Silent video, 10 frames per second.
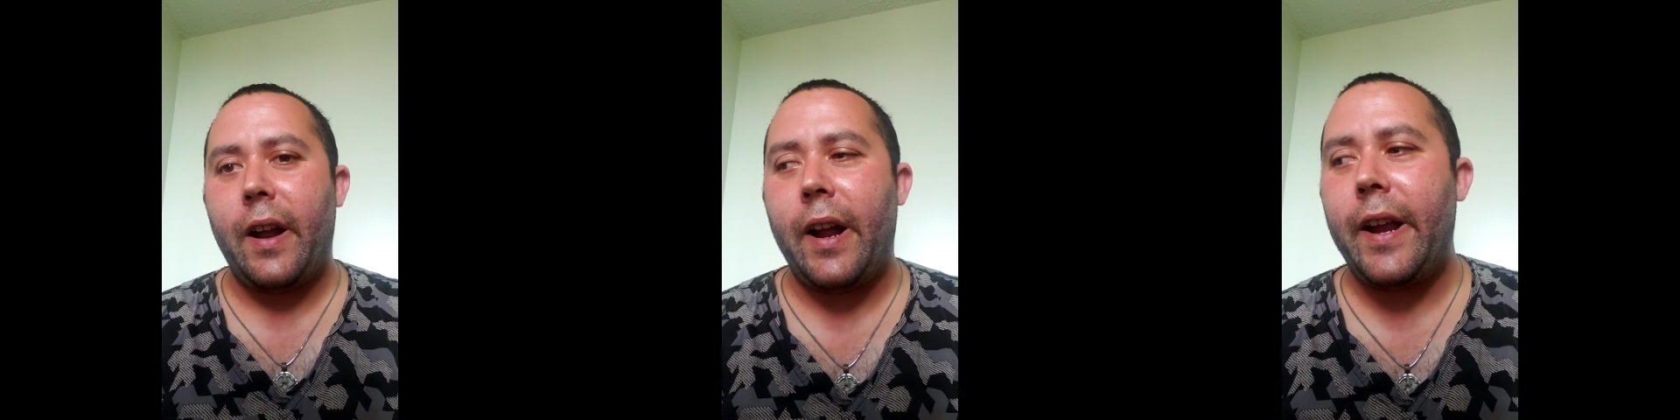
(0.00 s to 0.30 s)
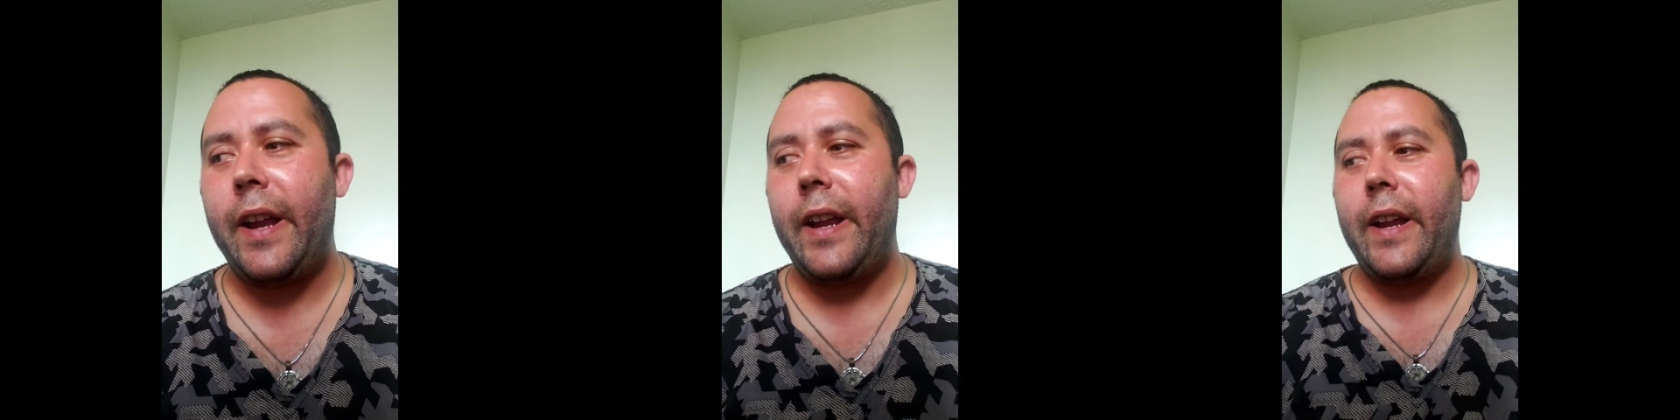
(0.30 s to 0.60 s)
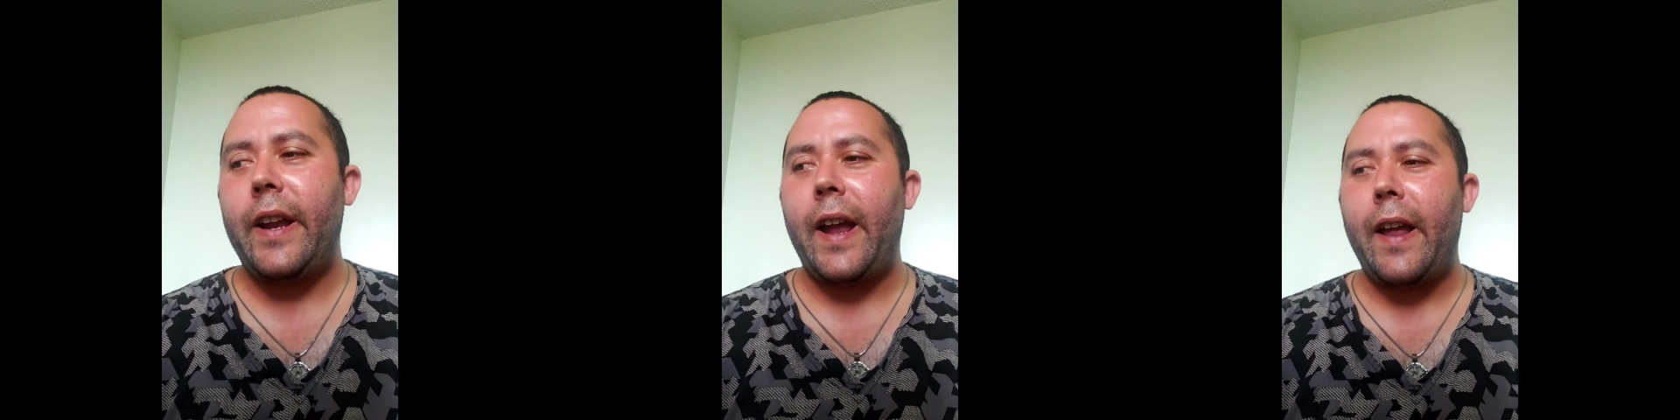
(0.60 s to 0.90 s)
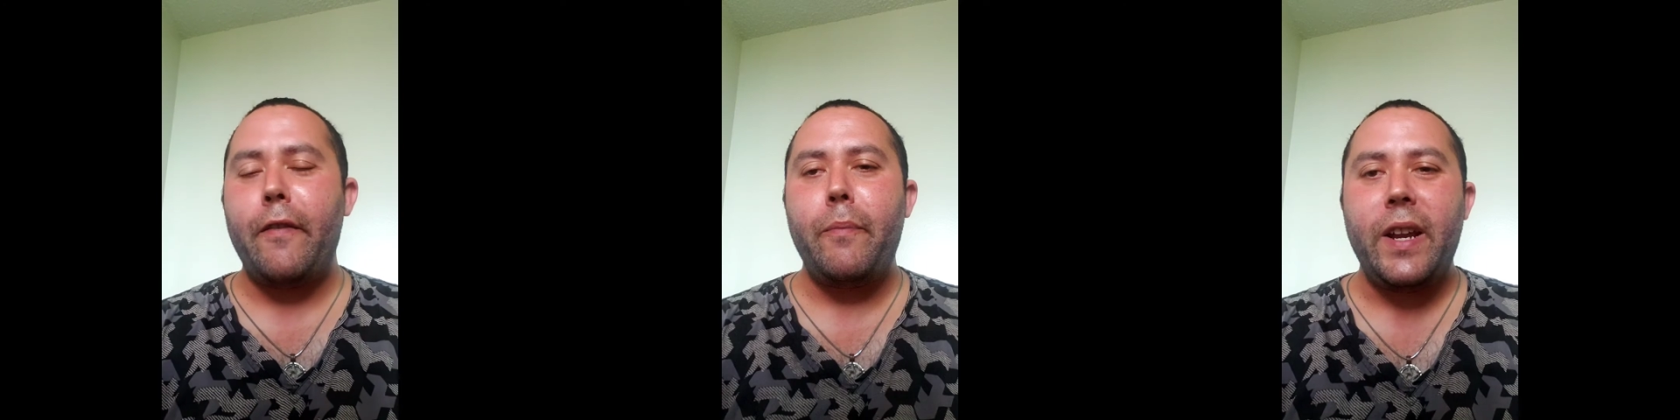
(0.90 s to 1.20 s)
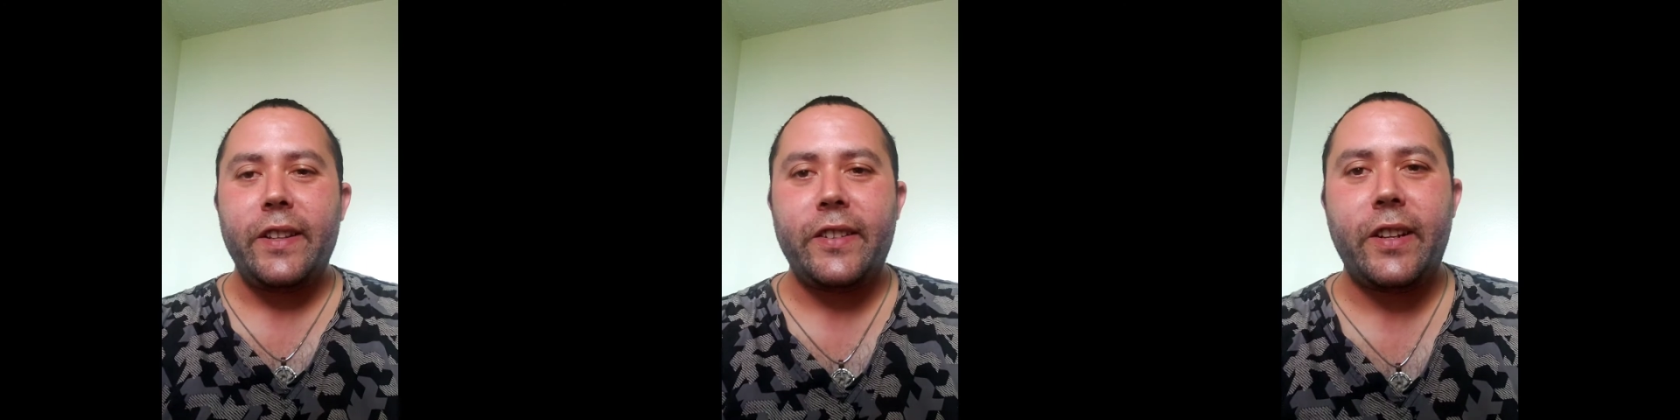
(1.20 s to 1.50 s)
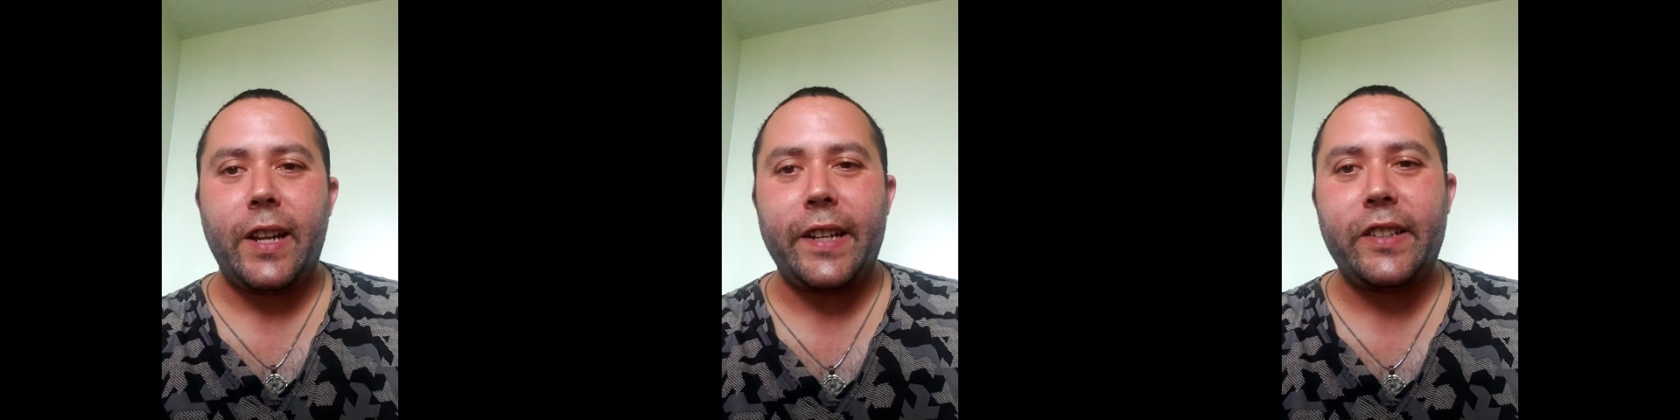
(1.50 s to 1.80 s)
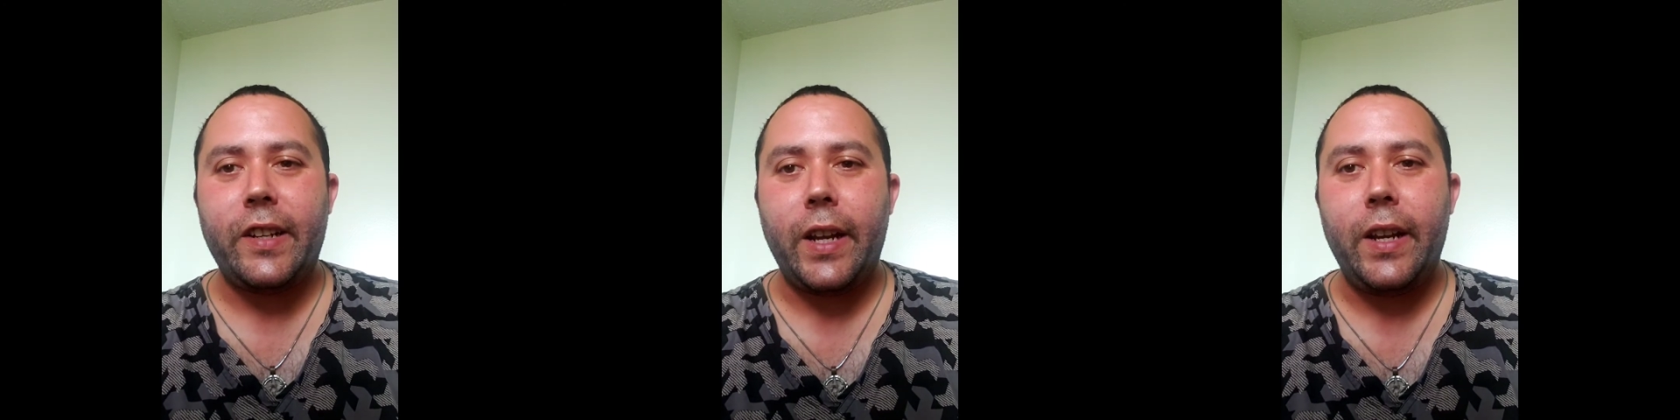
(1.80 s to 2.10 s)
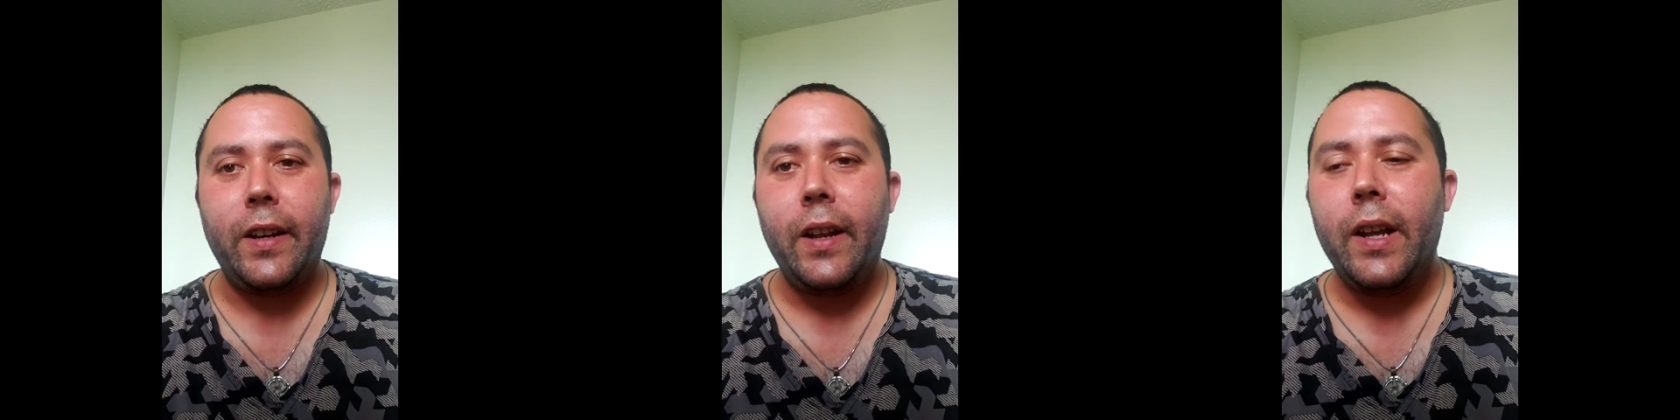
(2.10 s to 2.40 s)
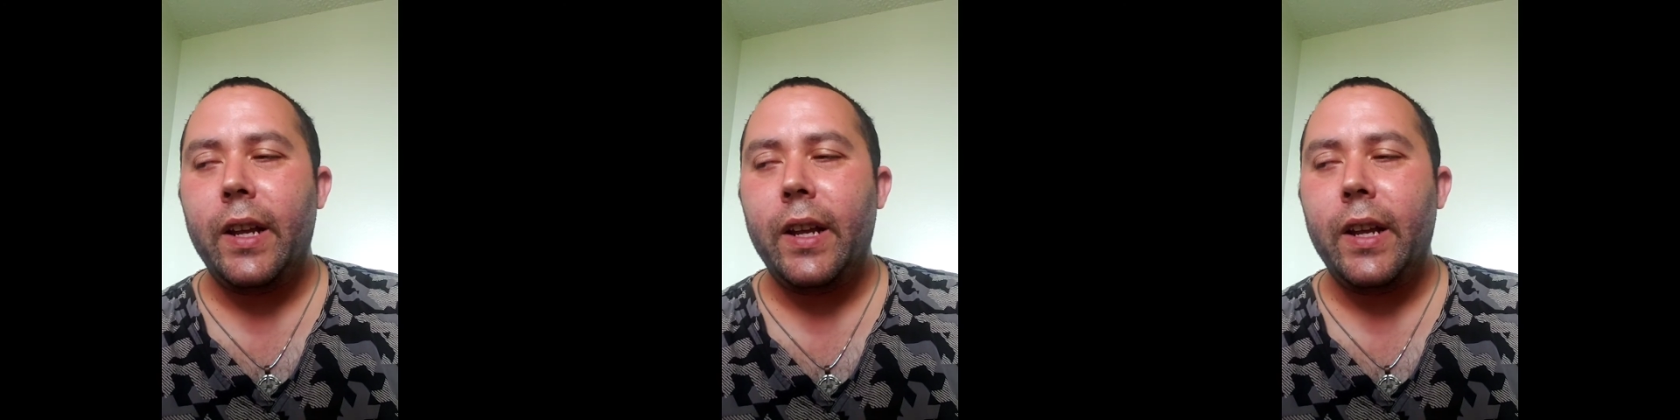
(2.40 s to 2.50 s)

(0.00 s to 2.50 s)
I have made celestite.